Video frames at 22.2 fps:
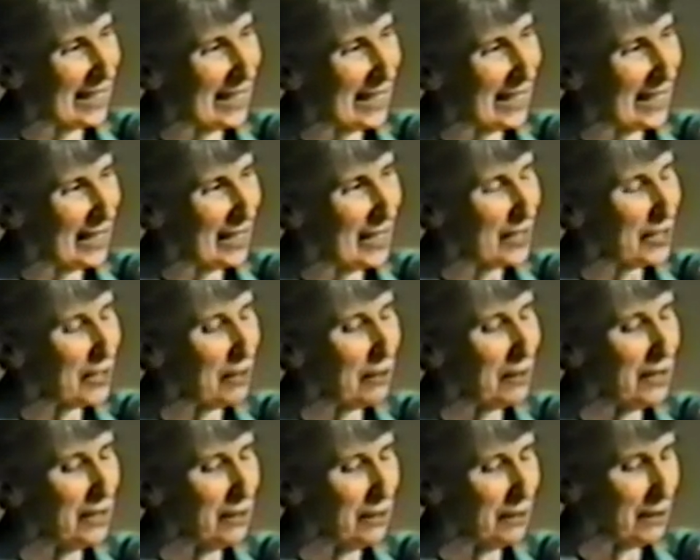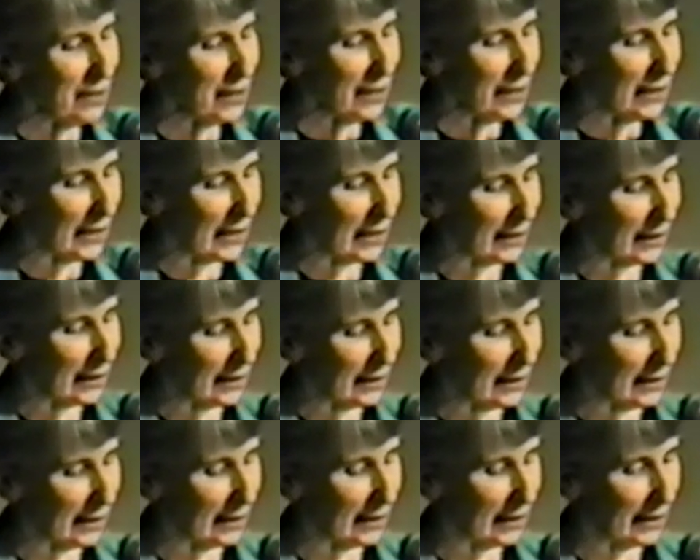So in doing that,
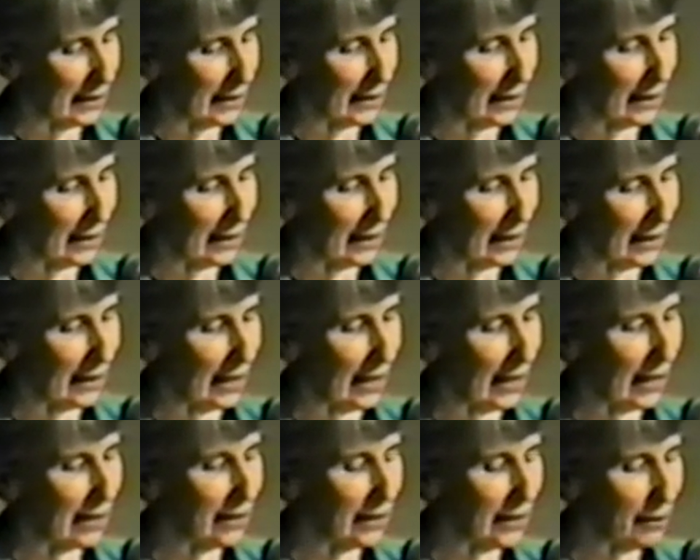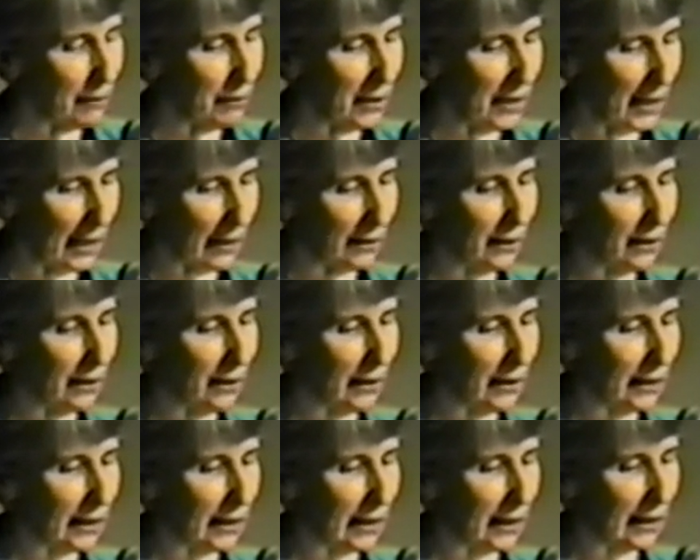I think we have to
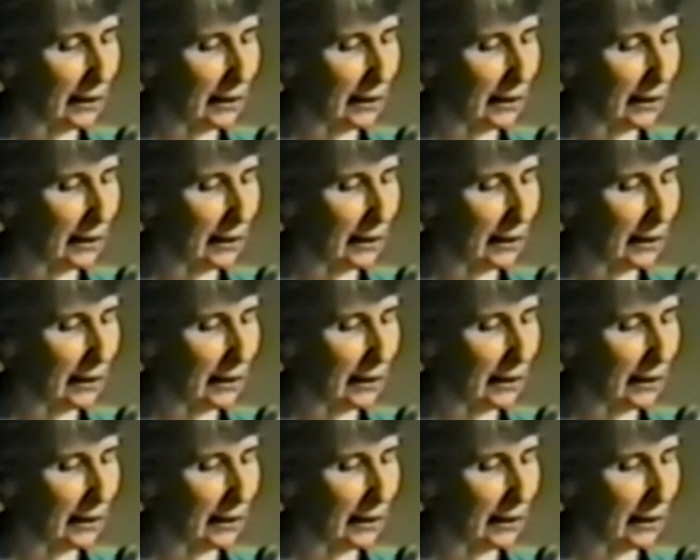look at